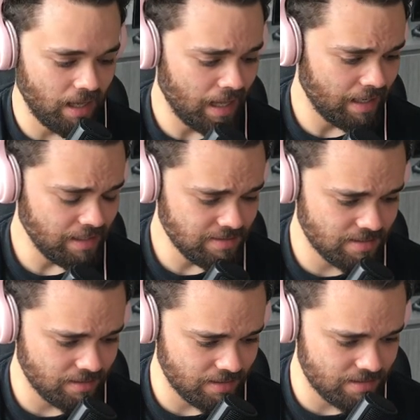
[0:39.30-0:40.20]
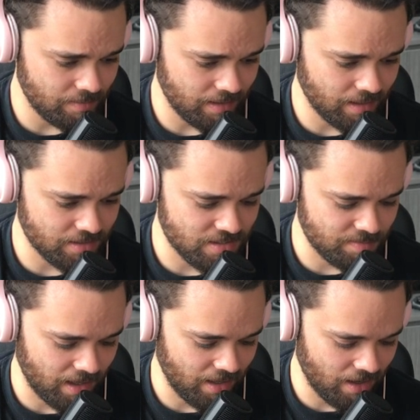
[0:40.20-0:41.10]
and instantly something catches
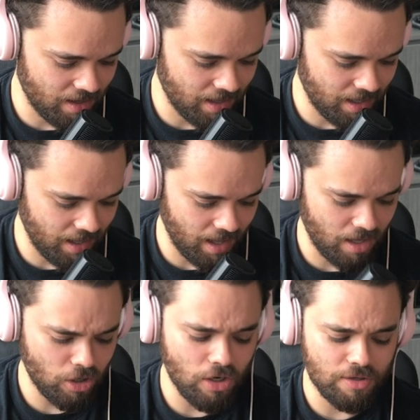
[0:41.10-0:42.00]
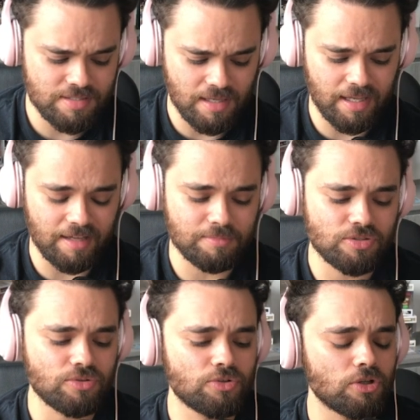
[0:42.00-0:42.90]
my eye. How close I am
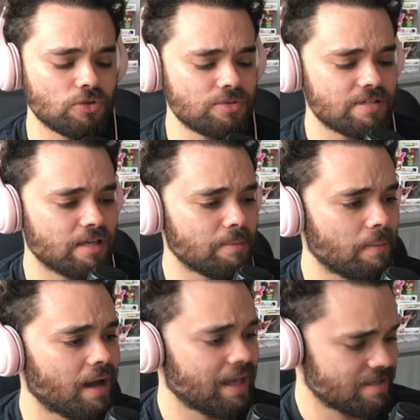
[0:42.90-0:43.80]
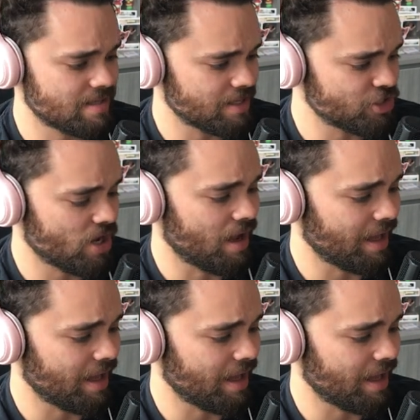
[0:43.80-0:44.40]
to losing my SHIT,